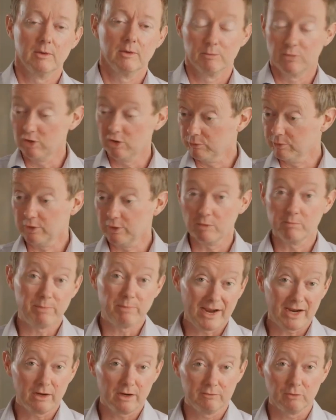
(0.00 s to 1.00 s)
Because we've got a
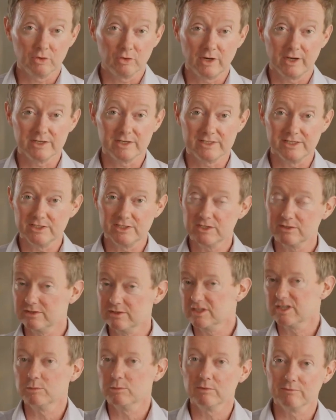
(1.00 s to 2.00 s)
bank of online teachers,
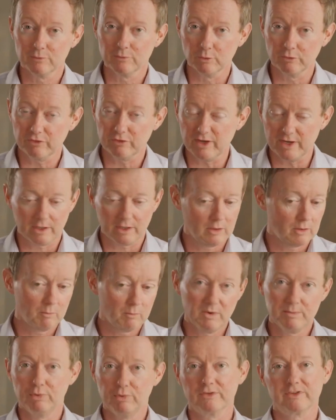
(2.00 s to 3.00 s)
if someone falls sick,
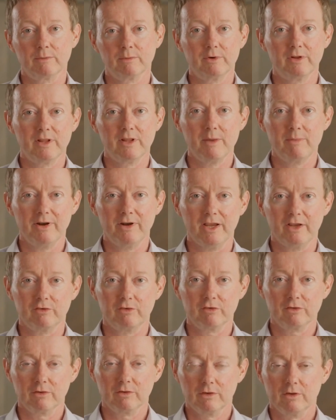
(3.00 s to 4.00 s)
we put someone in their
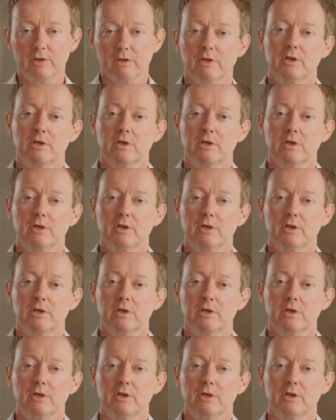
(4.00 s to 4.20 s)
place.